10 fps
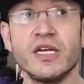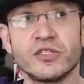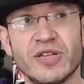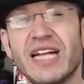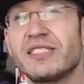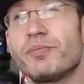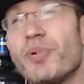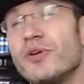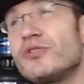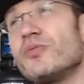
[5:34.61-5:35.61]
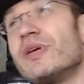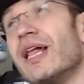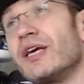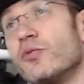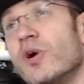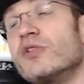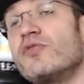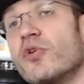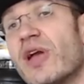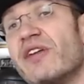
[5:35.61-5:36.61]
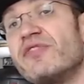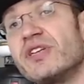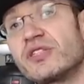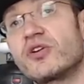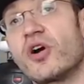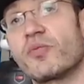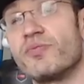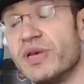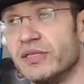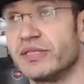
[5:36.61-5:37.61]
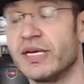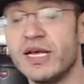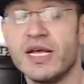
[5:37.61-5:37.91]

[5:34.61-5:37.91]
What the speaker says: So that's supposed to be like one of your heaviest carb meals.